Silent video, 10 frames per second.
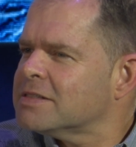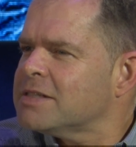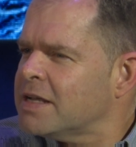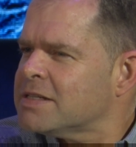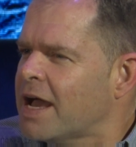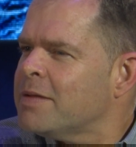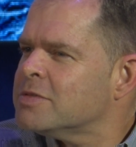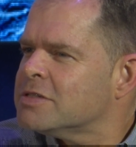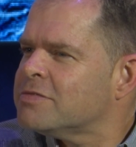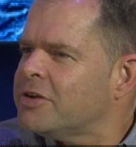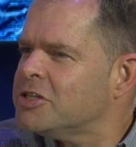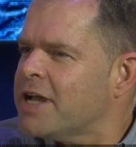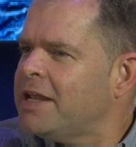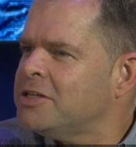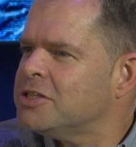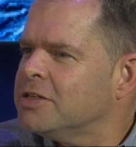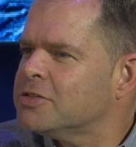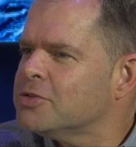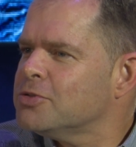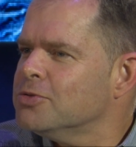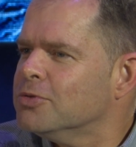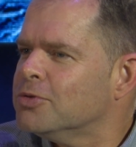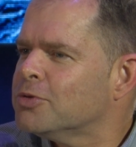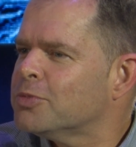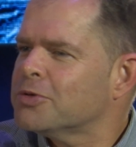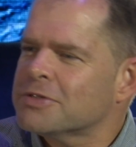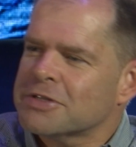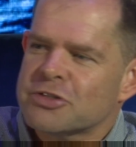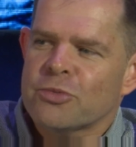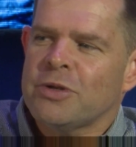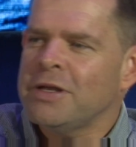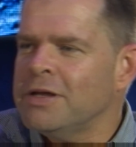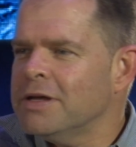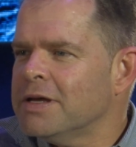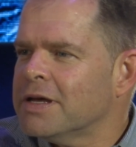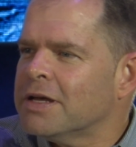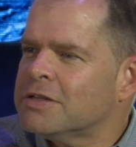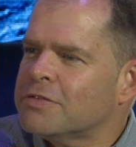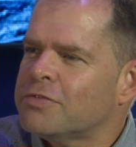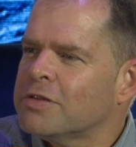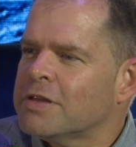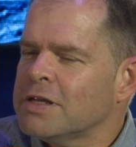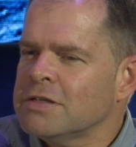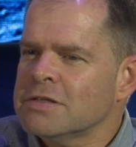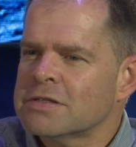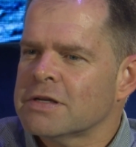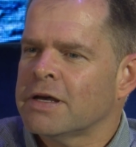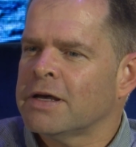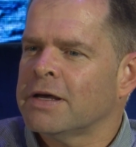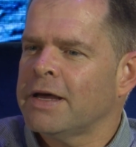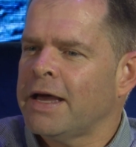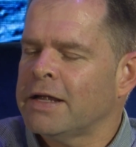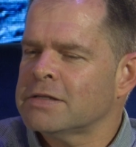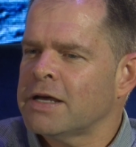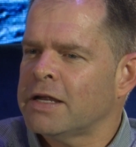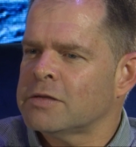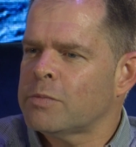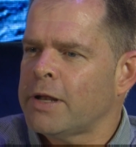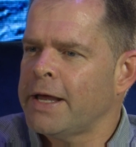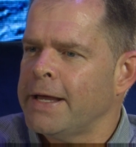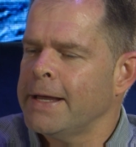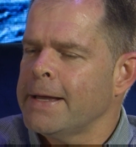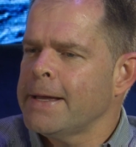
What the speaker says: at times is very challenging to do, because there's so many different things at play.